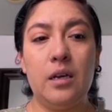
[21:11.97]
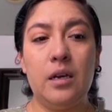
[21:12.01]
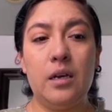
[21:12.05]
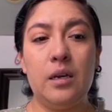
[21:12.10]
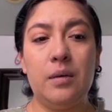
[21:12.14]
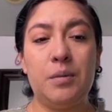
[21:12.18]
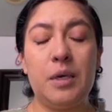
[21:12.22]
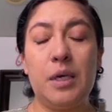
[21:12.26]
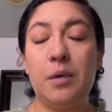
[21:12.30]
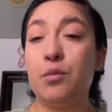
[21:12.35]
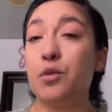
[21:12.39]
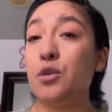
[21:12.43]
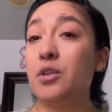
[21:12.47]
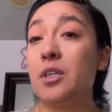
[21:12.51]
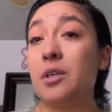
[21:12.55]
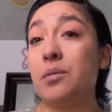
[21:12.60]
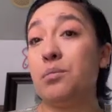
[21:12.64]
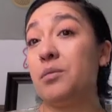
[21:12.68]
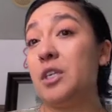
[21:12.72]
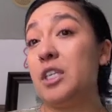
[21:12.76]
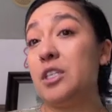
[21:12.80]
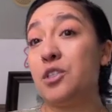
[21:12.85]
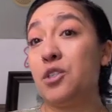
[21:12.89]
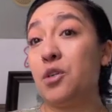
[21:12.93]
people can
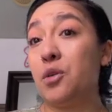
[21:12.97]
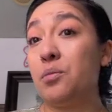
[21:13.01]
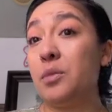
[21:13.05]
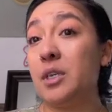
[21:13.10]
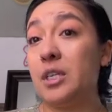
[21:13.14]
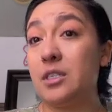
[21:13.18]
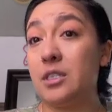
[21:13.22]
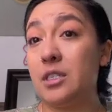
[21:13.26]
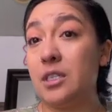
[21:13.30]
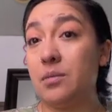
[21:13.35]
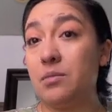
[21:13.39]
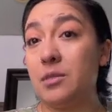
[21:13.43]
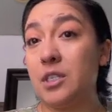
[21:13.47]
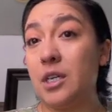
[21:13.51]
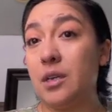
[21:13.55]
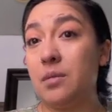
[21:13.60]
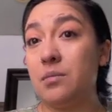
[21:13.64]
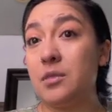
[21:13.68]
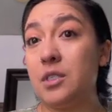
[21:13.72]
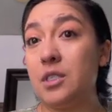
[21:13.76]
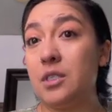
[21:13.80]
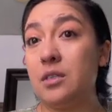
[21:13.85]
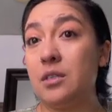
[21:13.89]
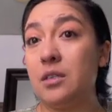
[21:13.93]
be so mean
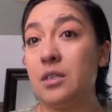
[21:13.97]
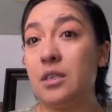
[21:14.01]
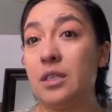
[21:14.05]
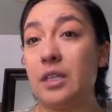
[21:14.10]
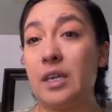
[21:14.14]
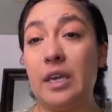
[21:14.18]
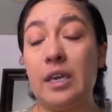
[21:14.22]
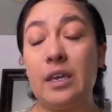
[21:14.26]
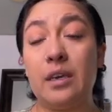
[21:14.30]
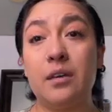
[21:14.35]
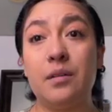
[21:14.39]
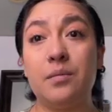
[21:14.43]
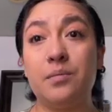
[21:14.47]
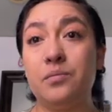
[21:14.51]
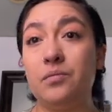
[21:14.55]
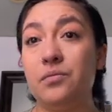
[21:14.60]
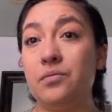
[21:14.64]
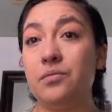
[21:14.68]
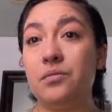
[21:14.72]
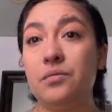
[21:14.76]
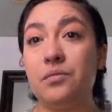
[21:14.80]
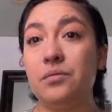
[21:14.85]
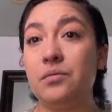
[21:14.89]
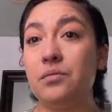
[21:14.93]
sometimes. Like,
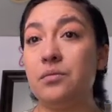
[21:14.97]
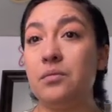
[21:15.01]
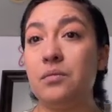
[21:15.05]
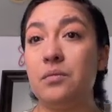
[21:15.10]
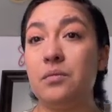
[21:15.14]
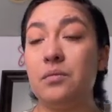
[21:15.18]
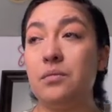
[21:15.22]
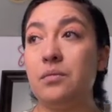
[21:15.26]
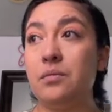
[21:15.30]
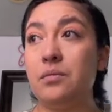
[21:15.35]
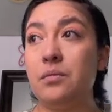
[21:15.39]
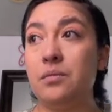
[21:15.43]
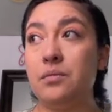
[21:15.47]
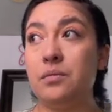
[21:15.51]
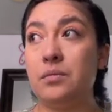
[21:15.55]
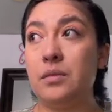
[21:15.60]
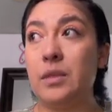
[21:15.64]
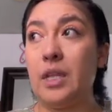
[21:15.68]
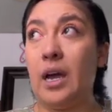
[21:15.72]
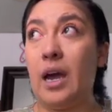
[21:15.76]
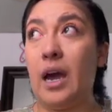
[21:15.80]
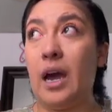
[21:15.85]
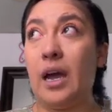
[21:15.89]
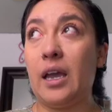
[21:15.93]

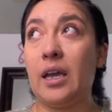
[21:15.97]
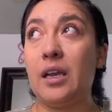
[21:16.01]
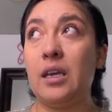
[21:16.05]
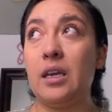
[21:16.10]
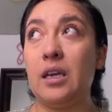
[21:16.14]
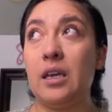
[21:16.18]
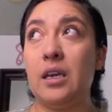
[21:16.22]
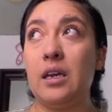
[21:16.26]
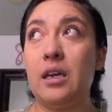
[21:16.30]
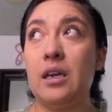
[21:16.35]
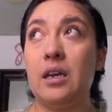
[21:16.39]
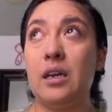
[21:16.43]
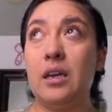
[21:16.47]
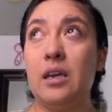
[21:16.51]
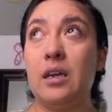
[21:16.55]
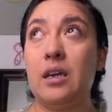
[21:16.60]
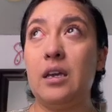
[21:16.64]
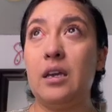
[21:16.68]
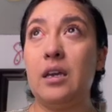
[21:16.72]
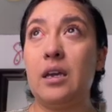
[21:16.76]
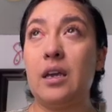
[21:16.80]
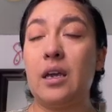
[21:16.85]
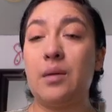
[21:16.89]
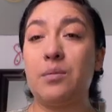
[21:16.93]
I
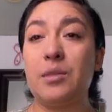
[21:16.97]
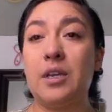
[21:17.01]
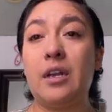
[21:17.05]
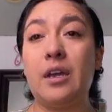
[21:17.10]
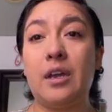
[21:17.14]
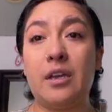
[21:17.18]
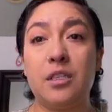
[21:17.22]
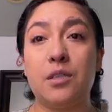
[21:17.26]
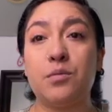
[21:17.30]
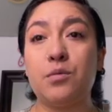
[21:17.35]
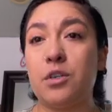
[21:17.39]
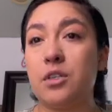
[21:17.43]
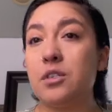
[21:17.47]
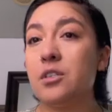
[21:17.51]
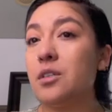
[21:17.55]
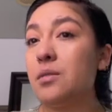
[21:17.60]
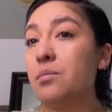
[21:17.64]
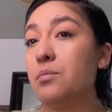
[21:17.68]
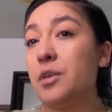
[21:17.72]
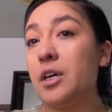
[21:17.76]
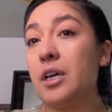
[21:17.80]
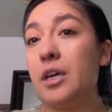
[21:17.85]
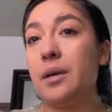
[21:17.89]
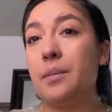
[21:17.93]
am a nice person,
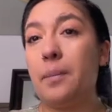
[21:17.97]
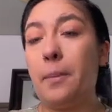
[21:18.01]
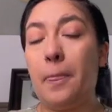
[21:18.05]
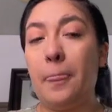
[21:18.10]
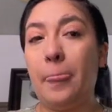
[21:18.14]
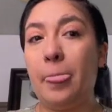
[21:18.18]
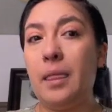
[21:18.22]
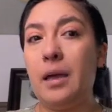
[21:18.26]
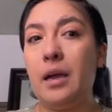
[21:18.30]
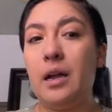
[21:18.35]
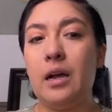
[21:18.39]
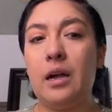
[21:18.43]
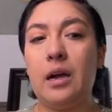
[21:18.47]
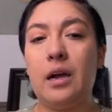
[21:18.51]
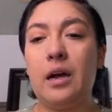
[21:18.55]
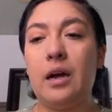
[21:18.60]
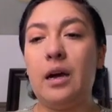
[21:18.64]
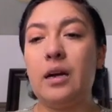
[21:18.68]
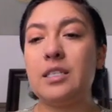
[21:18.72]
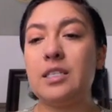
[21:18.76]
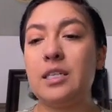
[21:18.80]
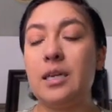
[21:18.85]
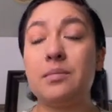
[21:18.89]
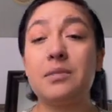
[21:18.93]
but
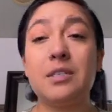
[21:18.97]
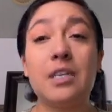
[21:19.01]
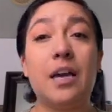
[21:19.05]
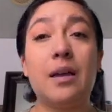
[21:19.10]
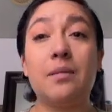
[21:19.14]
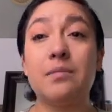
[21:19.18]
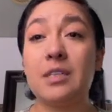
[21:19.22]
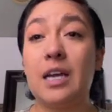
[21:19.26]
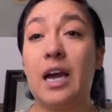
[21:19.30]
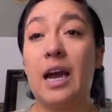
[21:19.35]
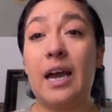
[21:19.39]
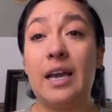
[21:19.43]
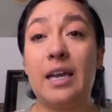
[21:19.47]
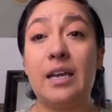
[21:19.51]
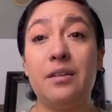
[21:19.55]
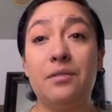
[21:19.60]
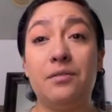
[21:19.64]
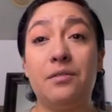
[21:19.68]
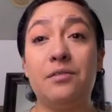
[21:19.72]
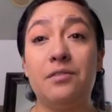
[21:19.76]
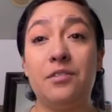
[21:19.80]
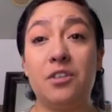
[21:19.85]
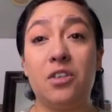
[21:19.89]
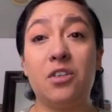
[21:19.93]
sometimes I
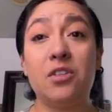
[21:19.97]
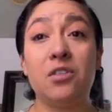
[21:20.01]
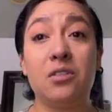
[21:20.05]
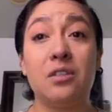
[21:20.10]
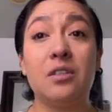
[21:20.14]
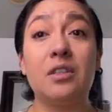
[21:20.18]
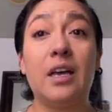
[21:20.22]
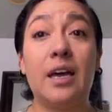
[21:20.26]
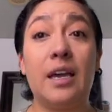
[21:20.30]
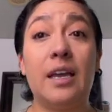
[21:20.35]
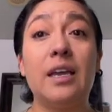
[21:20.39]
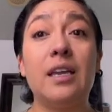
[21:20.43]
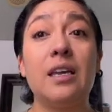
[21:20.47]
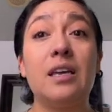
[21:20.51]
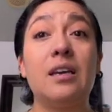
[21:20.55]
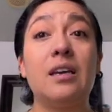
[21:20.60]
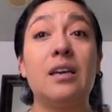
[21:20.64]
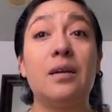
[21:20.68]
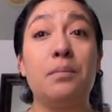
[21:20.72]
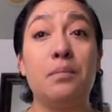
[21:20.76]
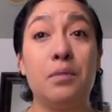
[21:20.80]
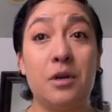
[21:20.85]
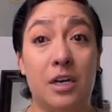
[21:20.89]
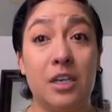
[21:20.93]
feel like
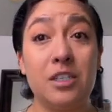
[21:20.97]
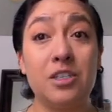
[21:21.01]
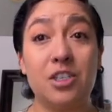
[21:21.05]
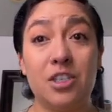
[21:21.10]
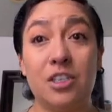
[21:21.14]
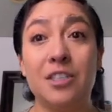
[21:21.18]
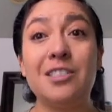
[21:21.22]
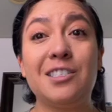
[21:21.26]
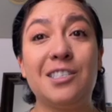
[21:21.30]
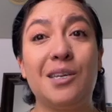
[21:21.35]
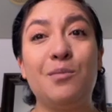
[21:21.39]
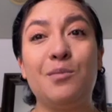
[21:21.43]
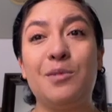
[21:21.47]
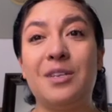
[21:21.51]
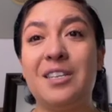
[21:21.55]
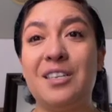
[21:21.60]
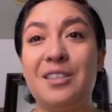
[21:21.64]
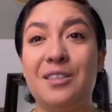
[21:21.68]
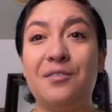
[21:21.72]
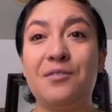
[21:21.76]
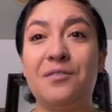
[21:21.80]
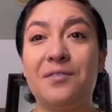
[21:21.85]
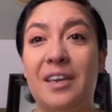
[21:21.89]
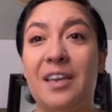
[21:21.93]
punching someone in
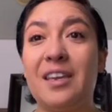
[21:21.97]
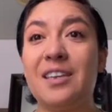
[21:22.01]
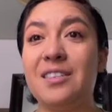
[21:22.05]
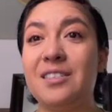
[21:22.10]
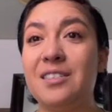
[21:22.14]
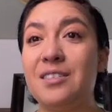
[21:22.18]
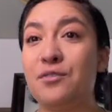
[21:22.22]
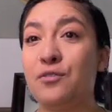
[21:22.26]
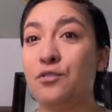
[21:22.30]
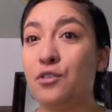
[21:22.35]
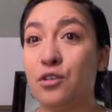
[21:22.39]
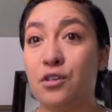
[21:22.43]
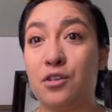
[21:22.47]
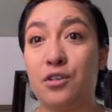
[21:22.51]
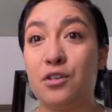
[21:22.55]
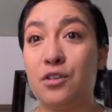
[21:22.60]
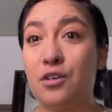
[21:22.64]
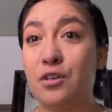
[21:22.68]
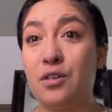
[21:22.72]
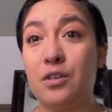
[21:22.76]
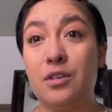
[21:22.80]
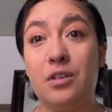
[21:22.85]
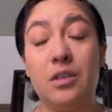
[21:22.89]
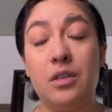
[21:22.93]
the face for
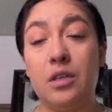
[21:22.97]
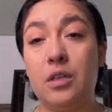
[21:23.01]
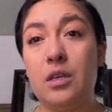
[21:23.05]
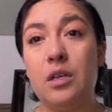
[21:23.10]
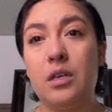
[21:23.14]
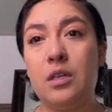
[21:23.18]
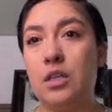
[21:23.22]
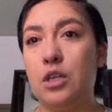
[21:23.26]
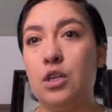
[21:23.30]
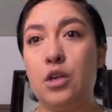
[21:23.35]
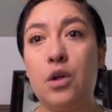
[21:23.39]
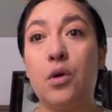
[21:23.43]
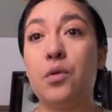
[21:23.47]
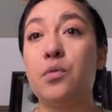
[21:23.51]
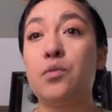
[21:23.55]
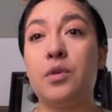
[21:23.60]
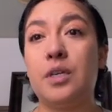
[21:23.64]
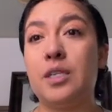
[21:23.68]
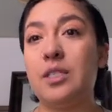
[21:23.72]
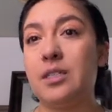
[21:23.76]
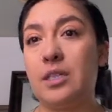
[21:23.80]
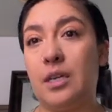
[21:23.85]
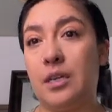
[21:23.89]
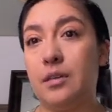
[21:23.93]
no
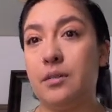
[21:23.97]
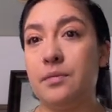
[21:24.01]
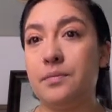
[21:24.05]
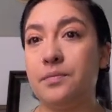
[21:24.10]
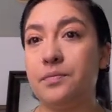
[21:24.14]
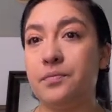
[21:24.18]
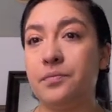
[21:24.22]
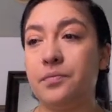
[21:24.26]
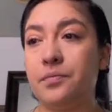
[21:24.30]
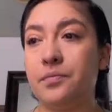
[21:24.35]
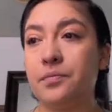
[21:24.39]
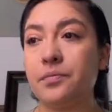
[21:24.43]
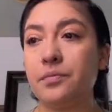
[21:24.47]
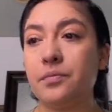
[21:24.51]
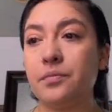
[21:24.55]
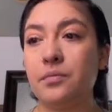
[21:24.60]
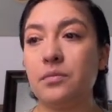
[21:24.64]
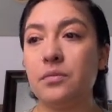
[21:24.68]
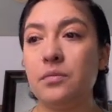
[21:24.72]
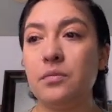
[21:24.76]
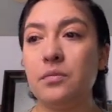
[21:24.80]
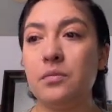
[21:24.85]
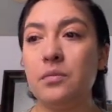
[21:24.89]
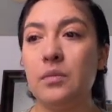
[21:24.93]
reason
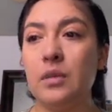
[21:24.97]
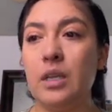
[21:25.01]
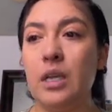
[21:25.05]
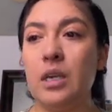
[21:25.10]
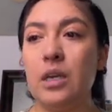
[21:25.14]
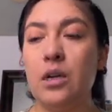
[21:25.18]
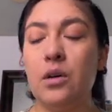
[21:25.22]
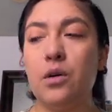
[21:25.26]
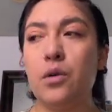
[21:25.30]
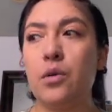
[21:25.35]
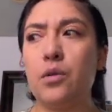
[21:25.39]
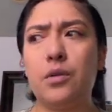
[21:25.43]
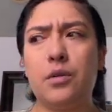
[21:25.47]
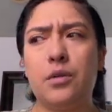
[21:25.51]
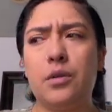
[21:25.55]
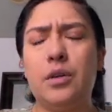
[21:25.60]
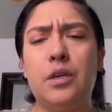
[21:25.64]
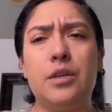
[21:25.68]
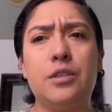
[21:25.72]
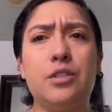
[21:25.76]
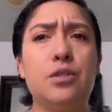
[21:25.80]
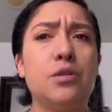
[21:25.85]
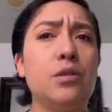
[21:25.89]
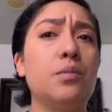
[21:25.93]
or a
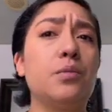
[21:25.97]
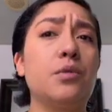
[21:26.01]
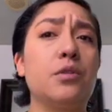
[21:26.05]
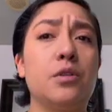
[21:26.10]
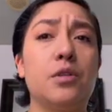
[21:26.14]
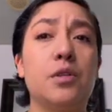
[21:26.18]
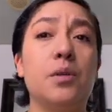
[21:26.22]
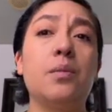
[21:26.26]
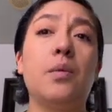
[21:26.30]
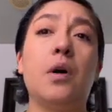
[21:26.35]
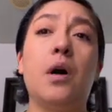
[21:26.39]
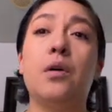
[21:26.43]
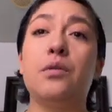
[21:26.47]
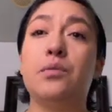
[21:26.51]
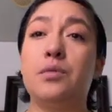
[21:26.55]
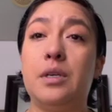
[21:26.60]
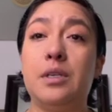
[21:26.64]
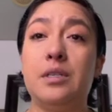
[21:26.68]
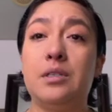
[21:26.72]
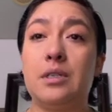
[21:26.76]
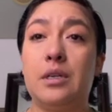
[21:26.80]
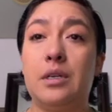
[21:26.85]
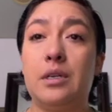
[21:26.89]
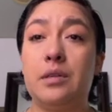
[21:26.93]
super small
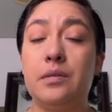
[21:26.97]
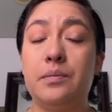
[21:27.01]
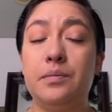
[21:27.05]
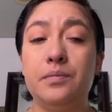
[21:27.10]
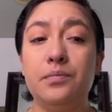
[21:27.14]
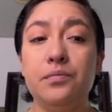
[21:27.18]
reason.